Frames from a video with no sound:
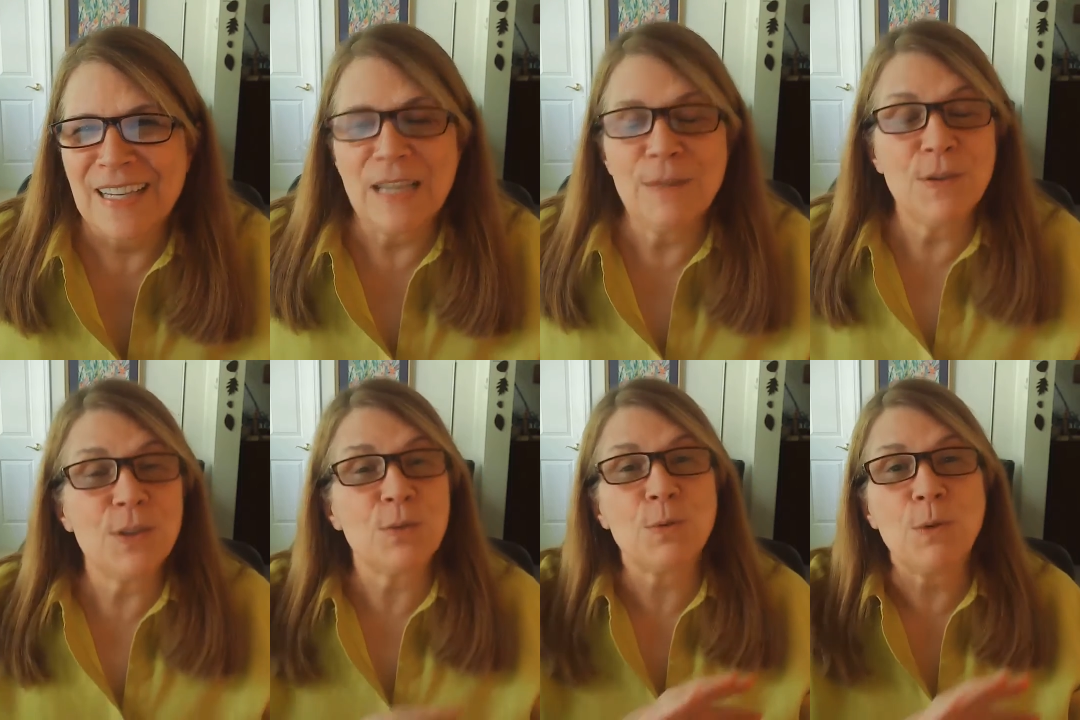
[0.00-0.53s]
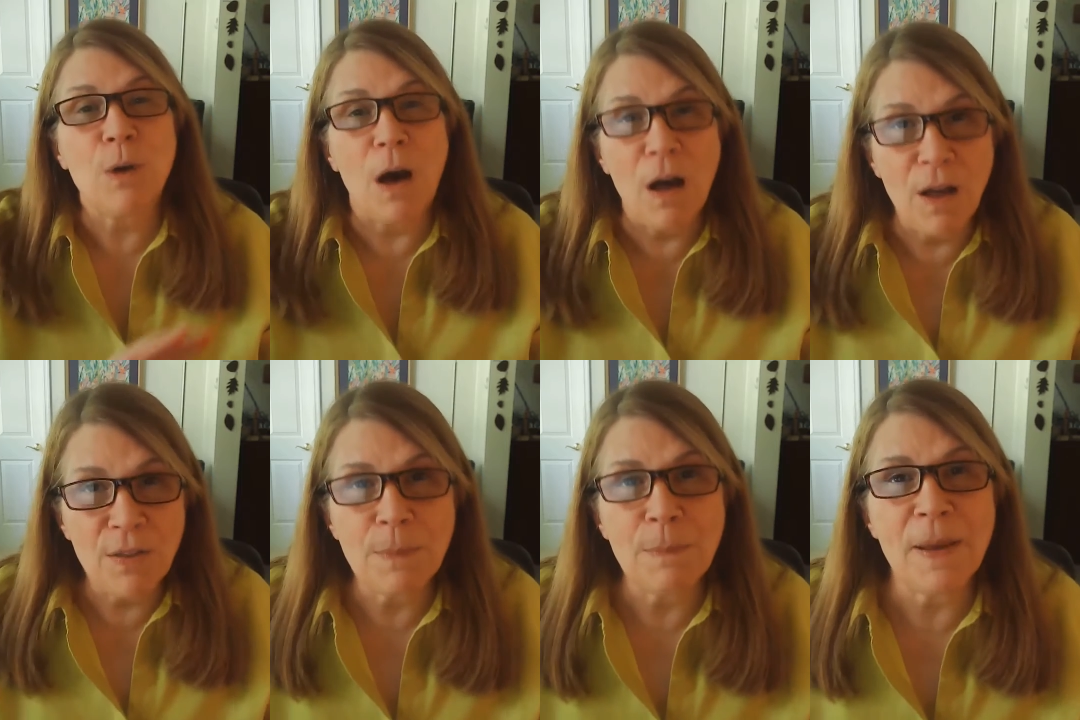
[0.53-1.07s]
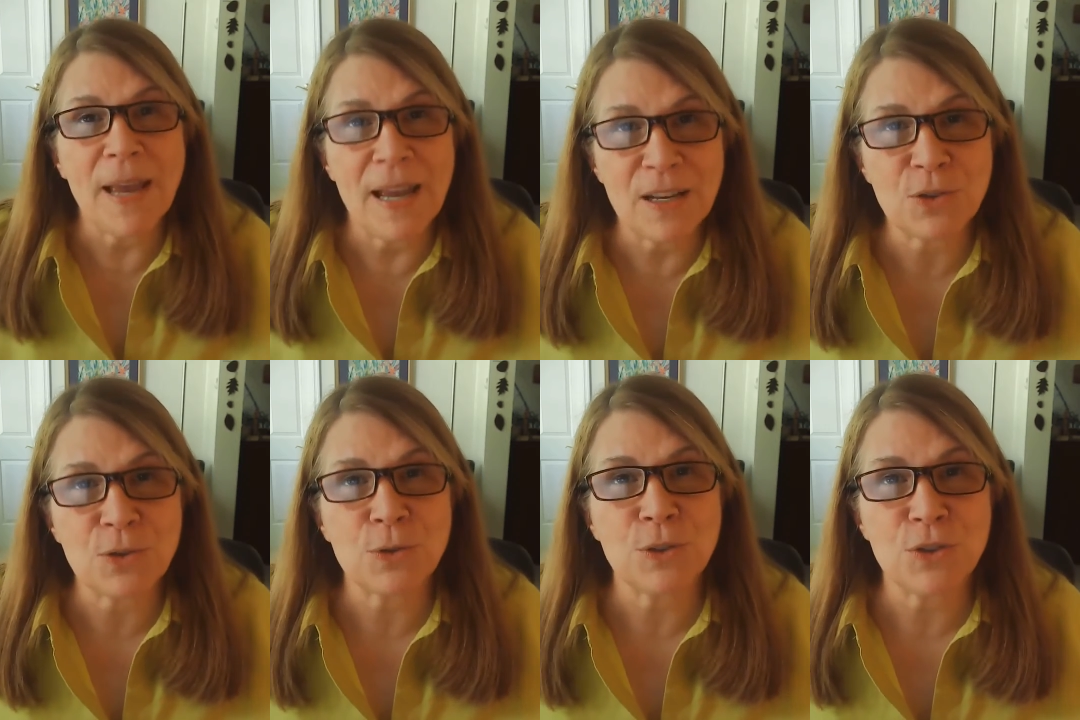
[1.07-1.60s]
Even through all the
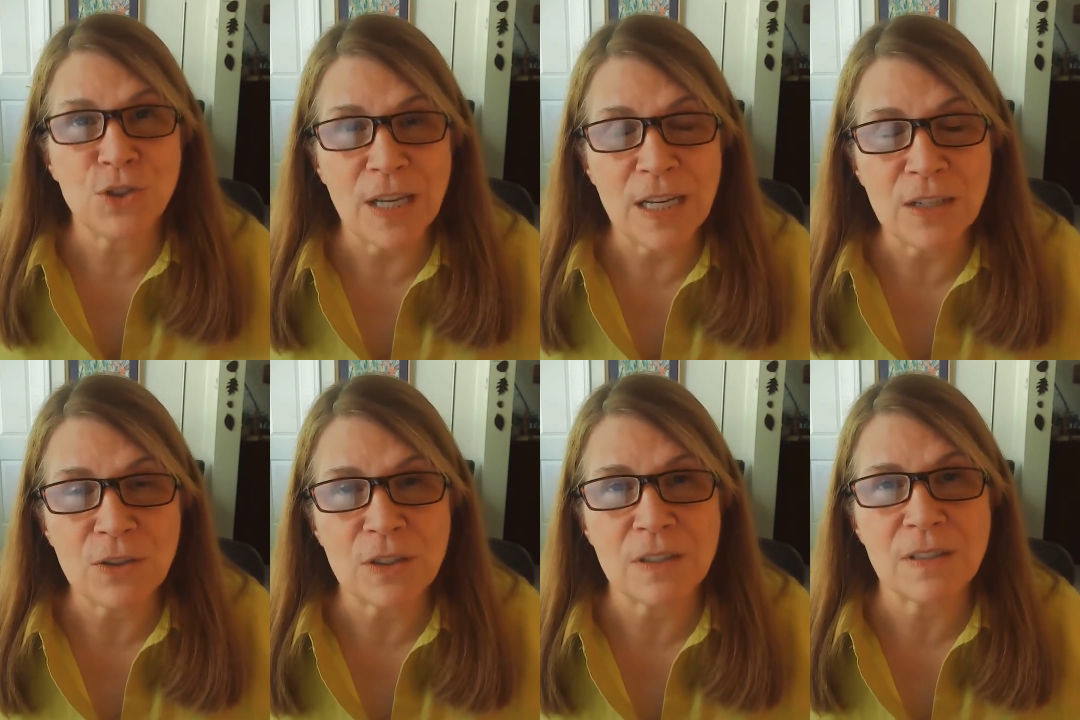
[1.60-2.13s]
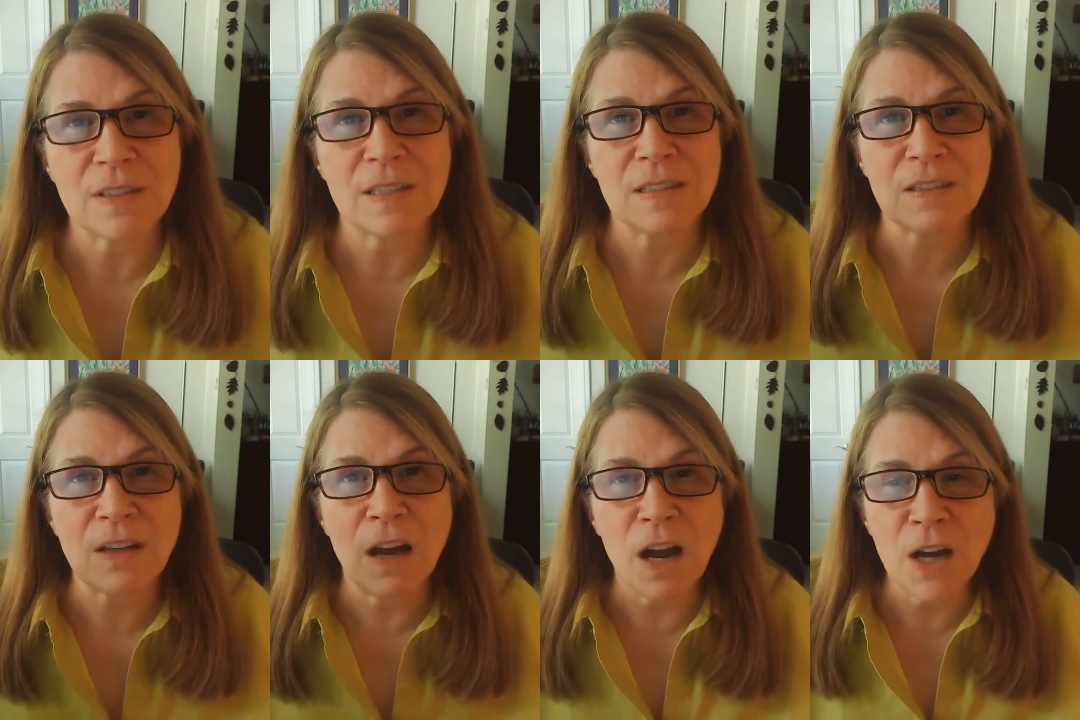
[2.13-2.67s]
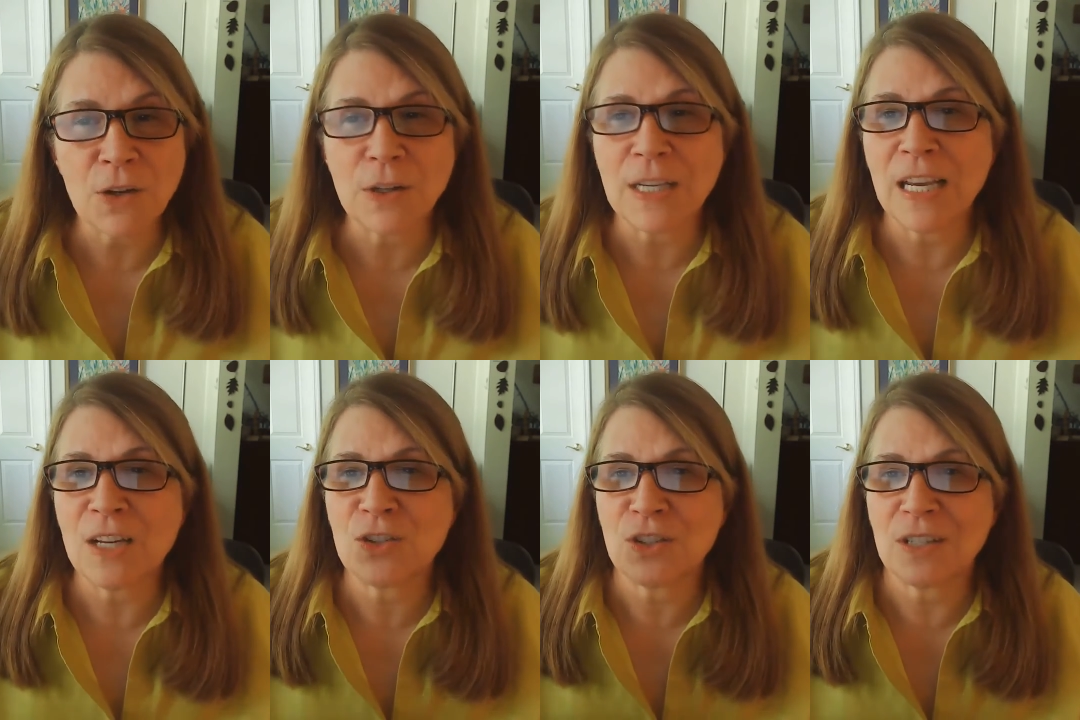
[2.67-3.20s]
pastoral changes this
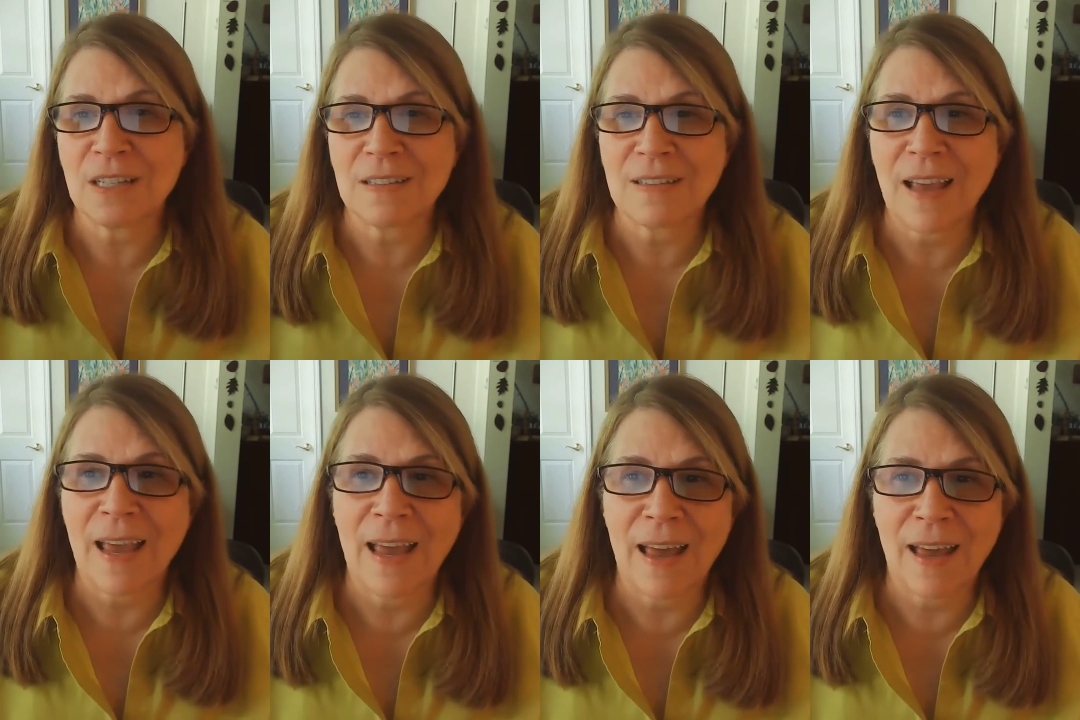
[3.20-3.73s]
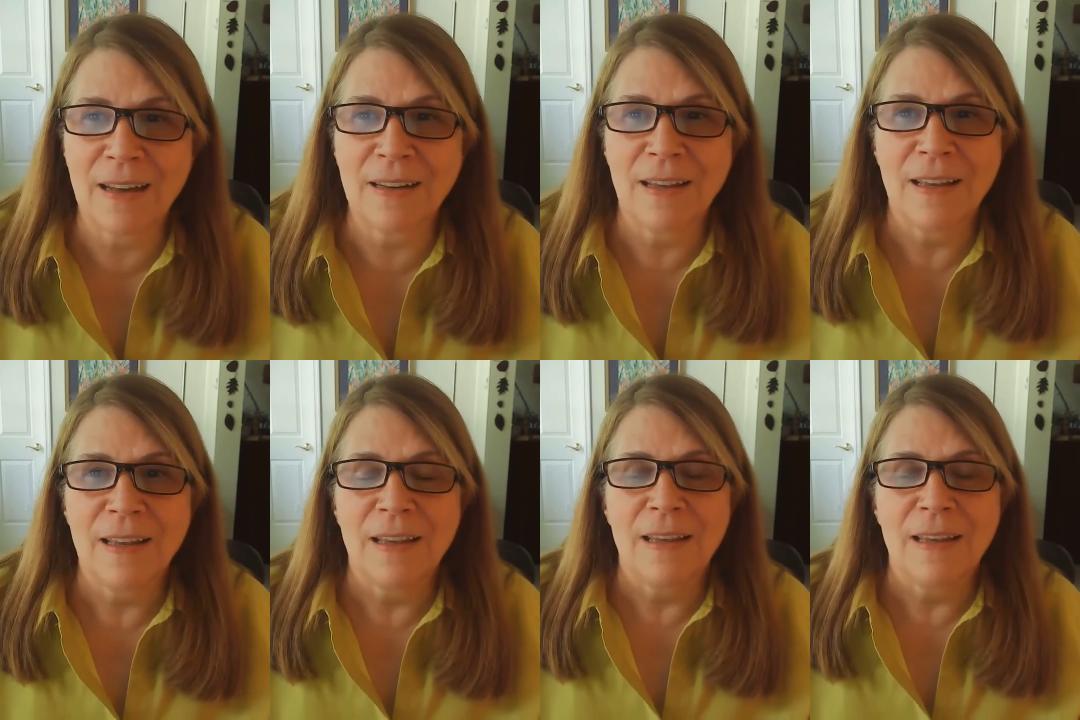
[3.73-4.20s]
congregation has had,